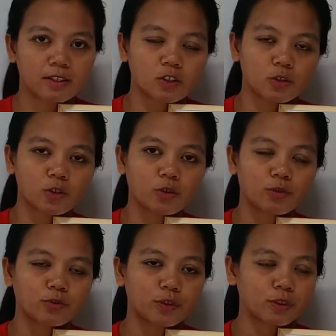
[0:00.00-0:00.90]
So
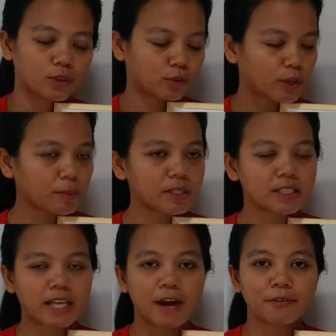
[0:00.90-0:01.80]
3 months
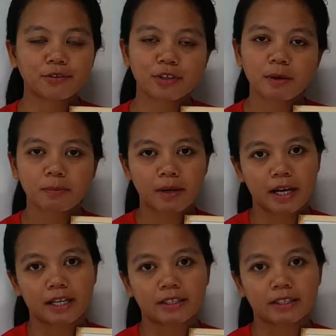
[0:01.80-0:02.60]
after I applied,